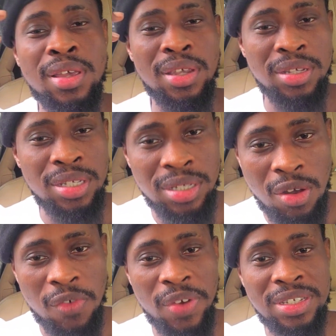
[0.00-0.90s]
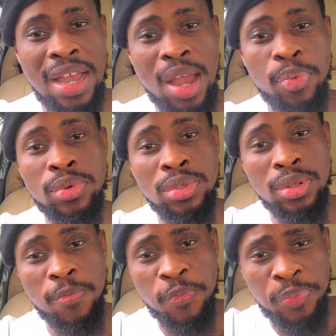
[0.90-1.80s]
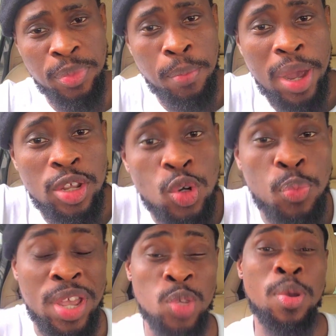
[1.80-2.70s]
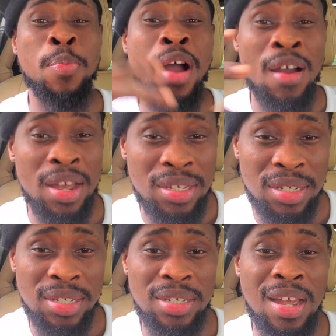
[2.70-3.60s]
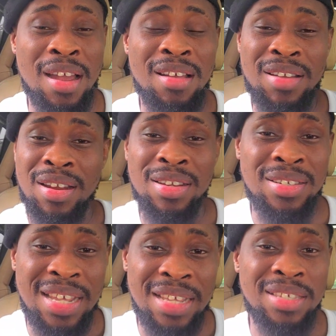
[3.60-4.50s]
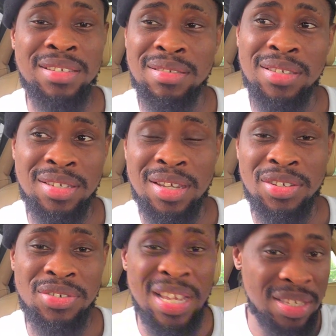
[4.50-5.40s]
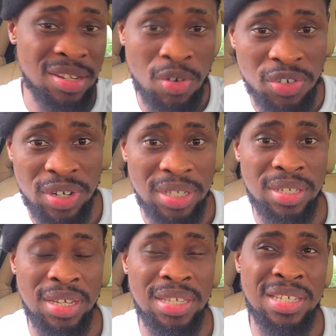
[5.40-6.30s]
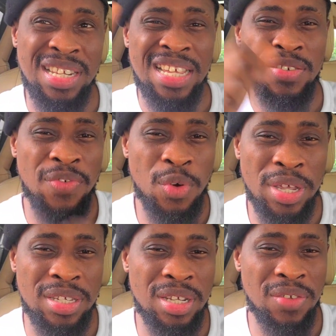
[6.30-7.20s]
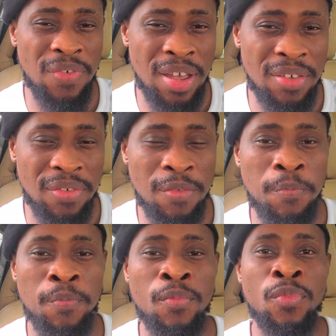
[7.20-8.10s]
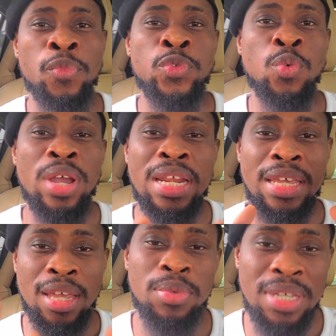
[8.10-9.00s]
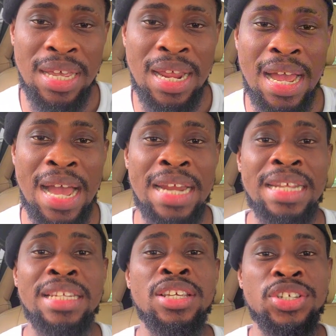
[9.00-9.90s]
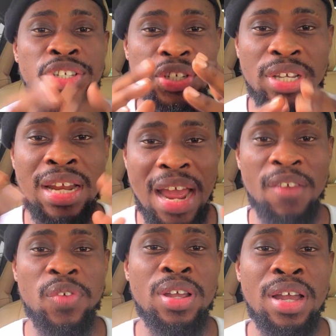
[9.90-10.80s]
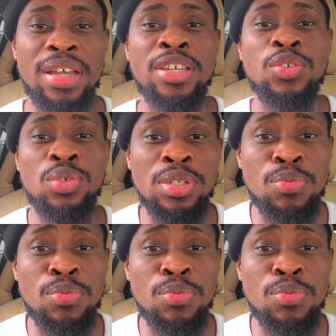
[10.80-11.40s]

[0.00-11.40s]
is this conference that happened by the European superpowers in the 18th century, 1800s, 1884, 1885, where they came together and then they shared Africa into